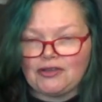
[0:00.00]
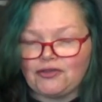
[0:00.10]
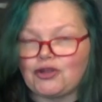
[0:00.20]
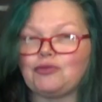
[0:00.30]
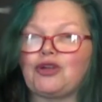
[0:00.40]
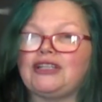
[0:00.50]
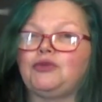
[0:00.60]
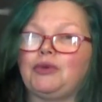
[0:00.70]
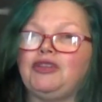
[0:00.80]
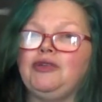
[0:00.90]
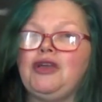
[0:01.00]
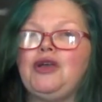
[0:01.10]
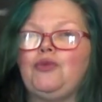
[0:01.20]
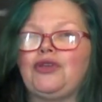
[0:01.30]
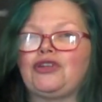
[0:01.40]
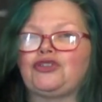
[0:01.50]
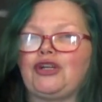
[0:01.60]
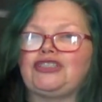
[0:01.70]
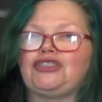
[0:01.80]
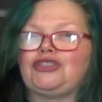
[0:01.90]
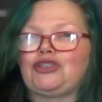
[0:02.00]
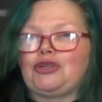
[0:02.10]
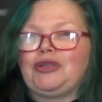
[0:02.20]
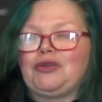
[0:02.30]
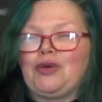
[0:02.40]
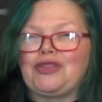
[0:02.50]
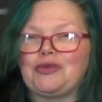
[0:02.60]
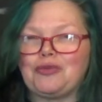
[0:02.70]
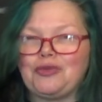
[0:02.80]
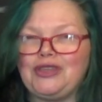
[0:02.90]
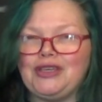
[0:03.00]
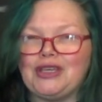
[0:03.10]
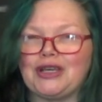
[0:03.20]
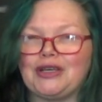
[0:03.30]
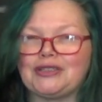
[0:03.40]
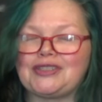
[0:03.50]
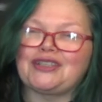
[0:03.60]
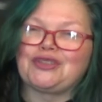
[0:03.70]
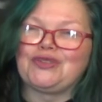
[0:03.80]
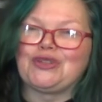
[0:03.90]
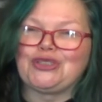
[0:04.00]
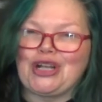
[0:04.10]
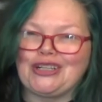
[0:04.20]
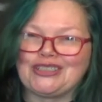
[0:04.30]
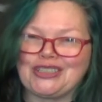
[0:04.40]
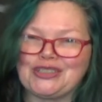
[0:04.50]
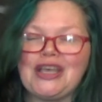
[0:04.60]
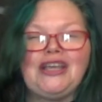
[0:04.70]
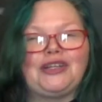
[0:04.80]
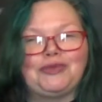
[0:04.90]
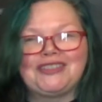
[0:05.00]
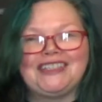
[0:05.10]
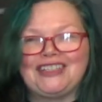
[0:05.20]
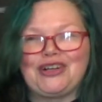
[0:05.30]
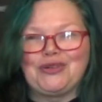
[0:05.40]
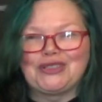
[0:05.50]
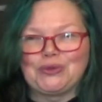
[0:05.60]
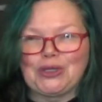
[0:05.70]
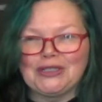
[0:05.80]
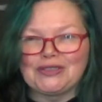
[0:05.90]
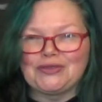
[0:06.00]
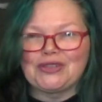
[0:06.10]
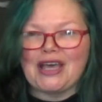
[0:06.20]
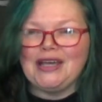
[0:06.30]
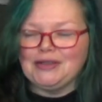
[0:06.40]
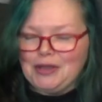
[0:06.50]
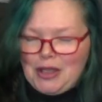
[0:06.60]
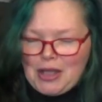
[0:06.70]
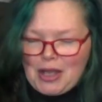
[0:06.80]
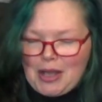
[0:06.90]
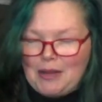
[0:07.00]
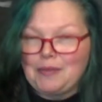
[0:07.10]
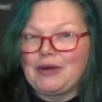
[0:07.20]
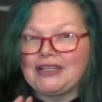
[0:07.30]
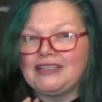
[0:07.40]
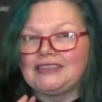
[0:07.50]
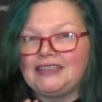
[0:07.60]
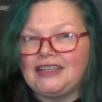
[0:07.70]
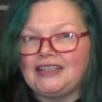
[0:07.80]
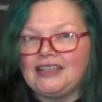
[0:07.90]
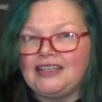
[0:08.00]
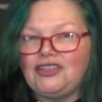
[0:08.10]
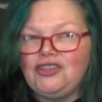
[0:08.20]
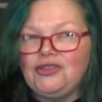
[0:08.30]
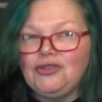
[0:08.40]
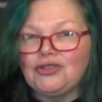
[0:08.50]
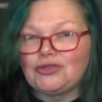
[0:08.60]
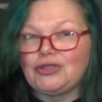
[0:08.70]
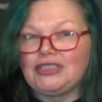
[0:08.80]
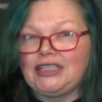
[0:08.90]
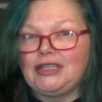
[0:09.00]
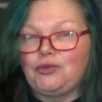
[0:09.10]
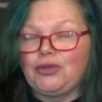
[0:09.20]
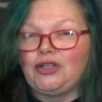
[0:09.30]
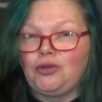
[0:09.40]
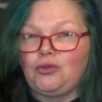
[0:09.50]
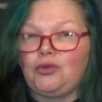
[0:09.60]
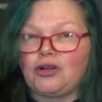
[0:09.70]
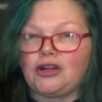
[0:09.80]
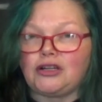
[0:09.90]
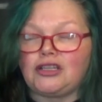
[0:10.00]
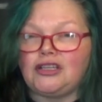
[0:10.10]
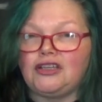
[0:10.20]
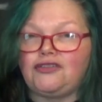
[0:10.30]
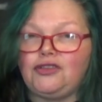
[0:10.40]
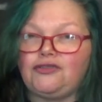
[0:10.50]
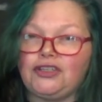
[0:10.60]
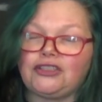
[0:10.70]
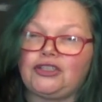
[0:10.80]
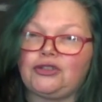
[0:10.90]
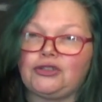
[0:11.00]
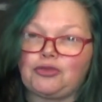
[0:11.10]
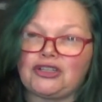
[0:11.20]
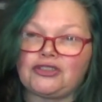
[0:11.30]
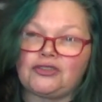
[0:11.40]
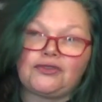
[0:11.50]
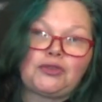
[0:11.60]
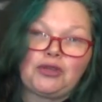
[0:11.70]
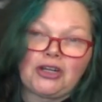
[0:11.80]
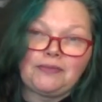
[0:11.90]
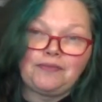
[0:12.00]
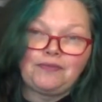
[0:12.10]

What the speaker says: for pregnant women when they're trying to determine what the sex of their child is. I'm not saying it always works for that, but it usually will work if you feel that you're in the presence of a spirit.